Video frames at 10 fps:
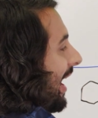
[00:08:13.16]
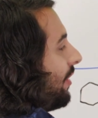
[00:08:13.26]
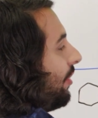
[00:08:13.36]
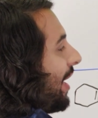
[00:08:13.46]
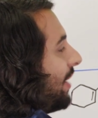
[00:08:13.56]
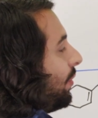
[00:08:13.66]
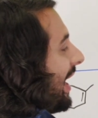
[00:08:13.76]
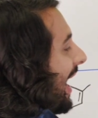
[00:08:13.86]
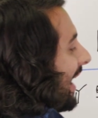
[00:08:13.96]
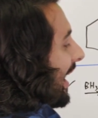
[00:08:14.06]
And then we
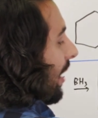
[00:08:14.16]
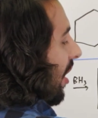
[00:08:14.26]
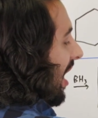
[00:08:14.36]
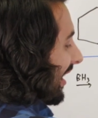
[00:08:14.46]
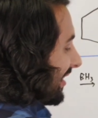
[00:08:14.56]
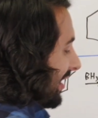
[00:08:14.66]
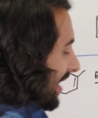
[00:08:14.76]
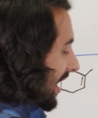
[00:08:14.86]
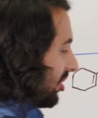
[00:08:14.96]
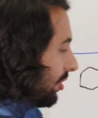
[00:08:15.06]
had our
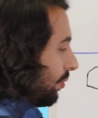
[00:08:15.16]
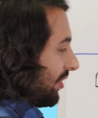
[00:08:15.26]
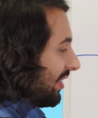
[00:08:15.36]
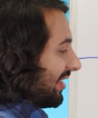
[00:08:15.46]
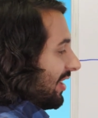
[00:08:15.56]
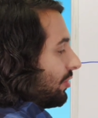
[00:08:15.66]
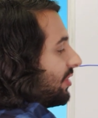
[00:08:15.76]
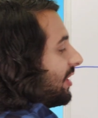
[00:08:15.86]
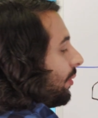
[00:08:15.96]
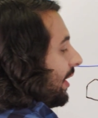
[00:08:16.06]
oxidation with this interesting